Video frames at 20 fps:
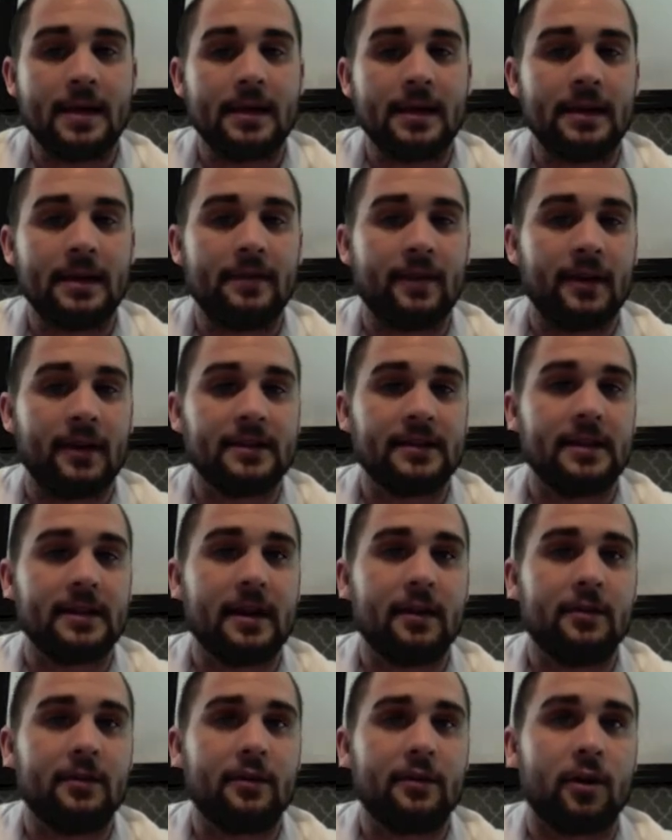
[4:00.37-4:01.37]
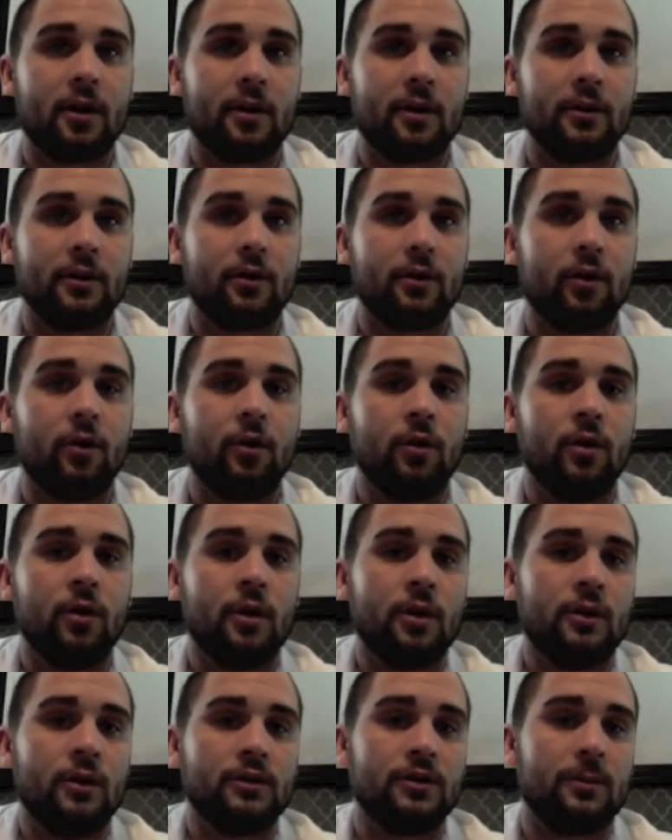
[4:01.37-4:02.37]
he finds another article
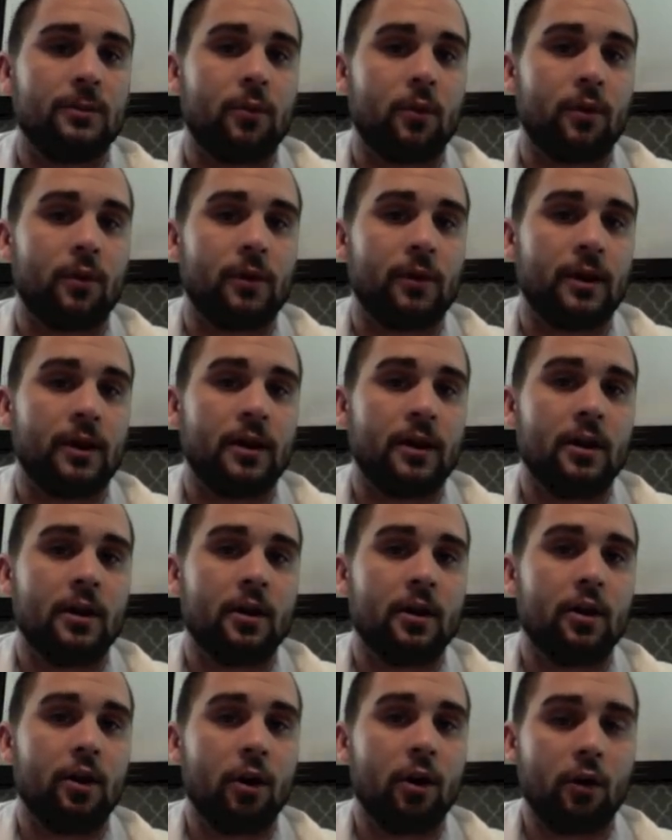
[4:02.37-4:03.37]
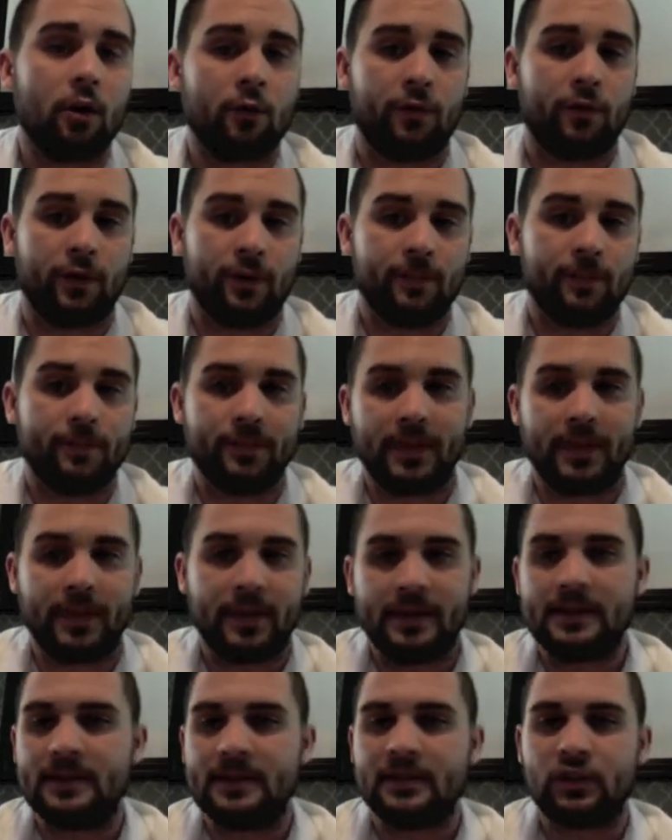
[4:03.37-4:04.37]
supporting clover.
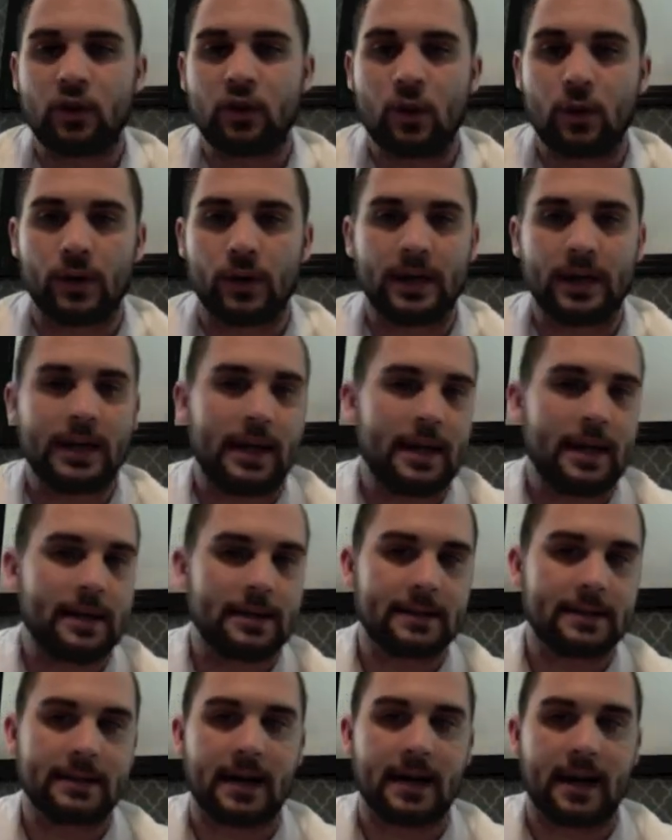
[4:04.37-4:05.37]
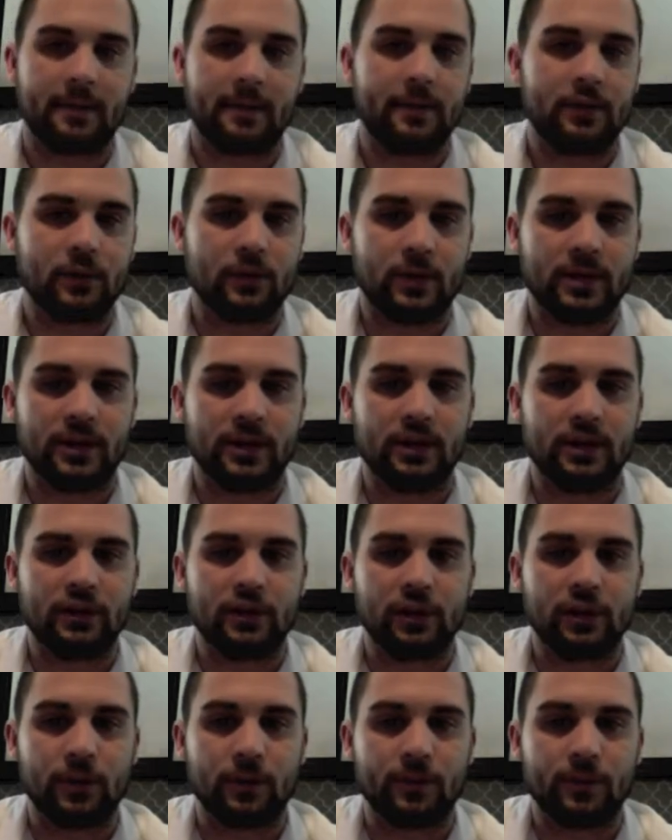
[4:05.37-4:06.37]
And he's torn, he can't decide between the
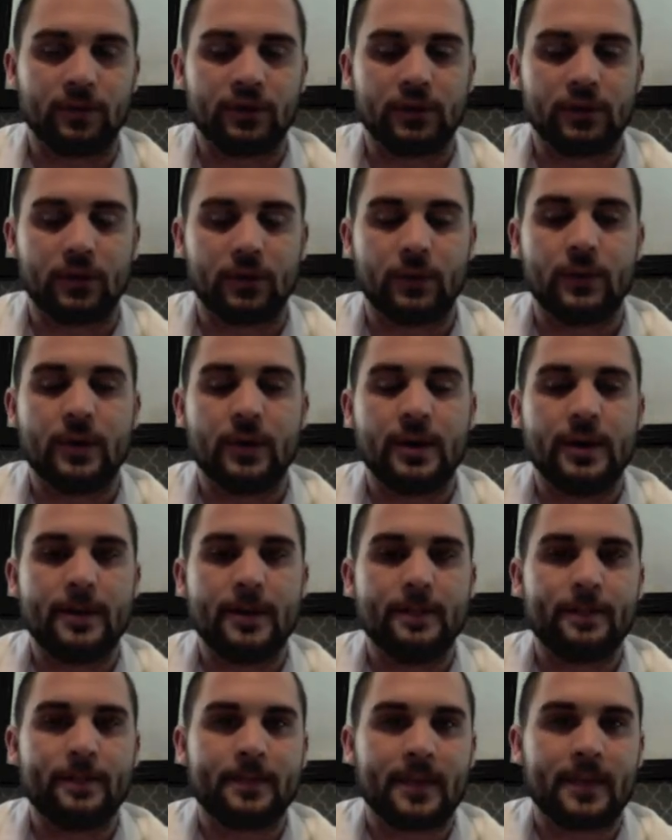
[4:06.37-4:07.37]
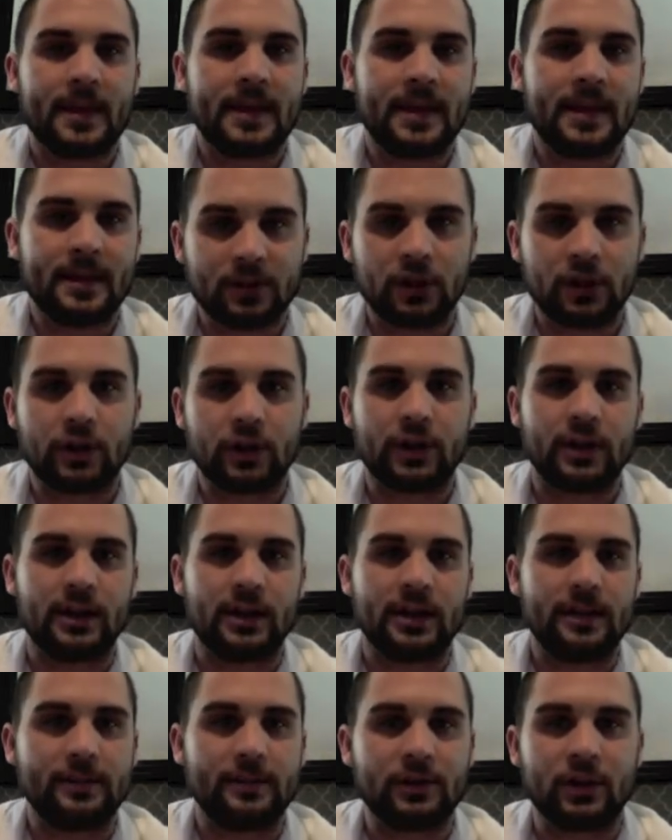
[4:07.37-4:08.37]
2. And so he keeps looking,
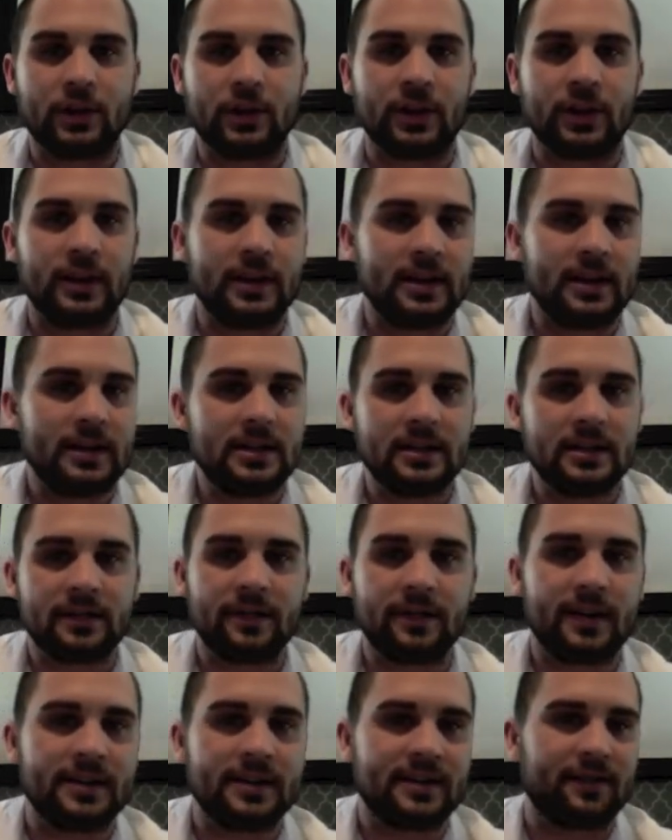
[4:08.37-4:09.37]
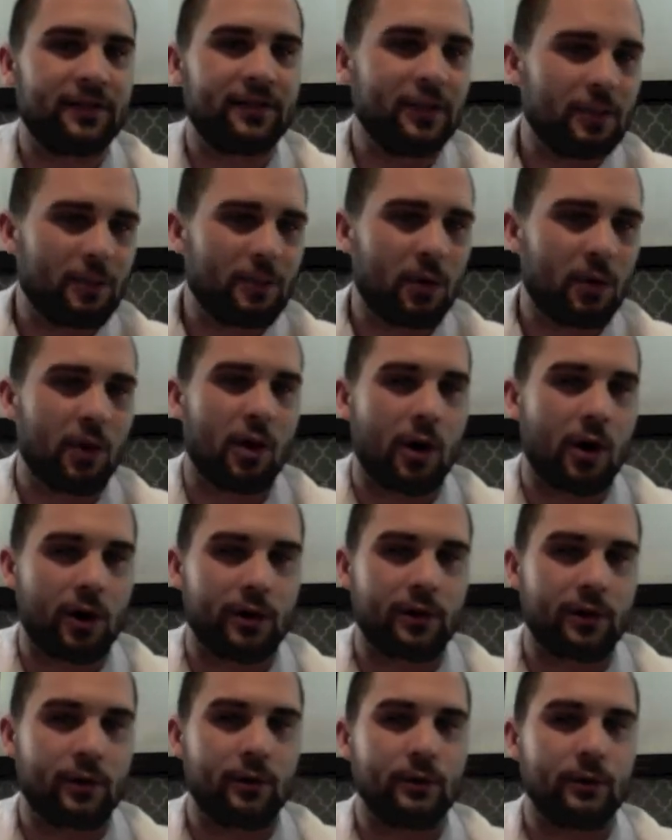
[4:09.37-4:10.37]
and he just finds a few more
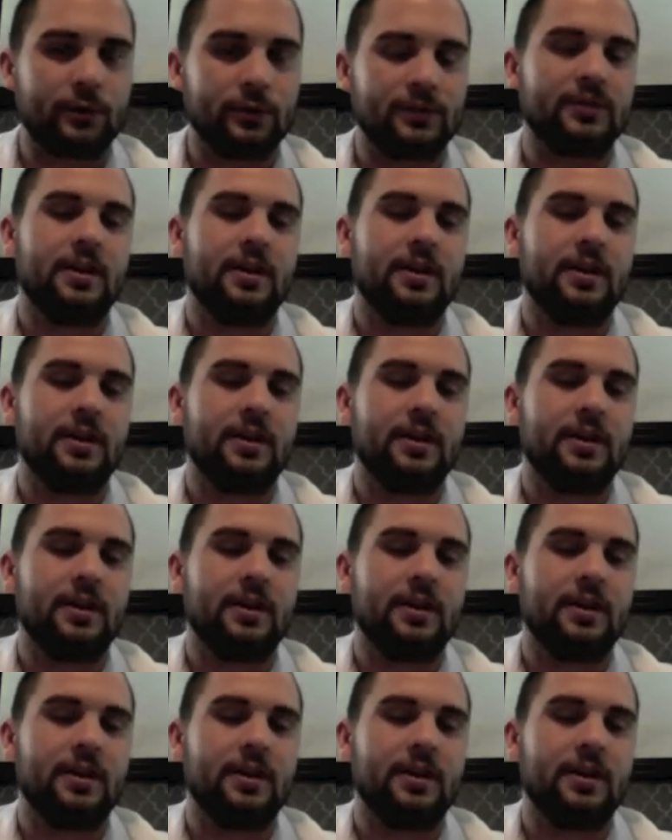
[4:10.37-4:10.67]
articles